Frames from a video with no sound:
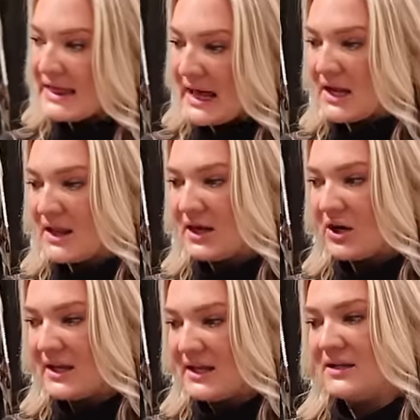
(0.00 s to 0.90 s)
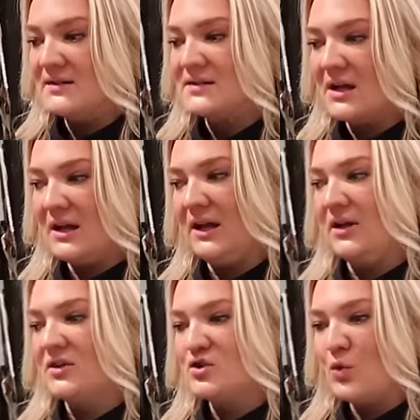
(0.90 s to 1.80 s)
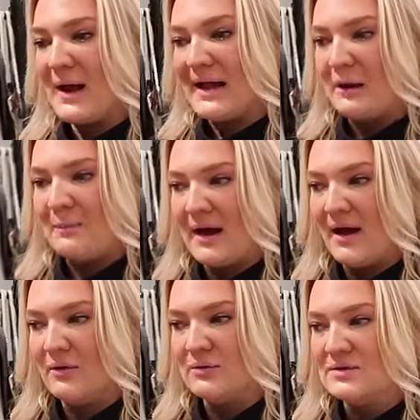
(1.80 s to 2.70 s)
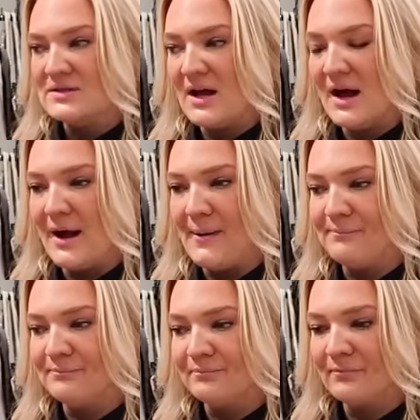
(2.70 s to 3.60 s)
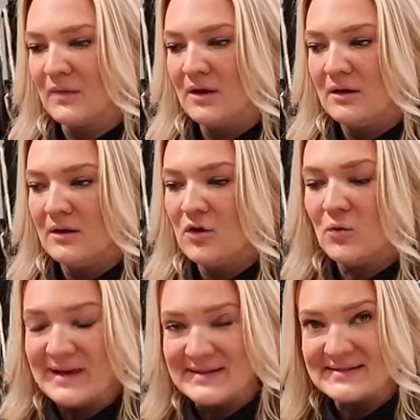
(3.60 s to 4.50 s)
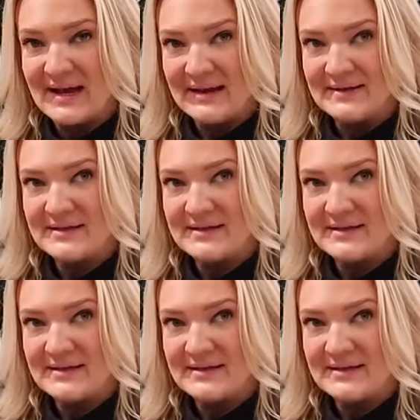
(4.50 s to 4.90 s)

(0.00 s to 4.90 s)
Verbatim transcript: Then there is a 20-pound queen size.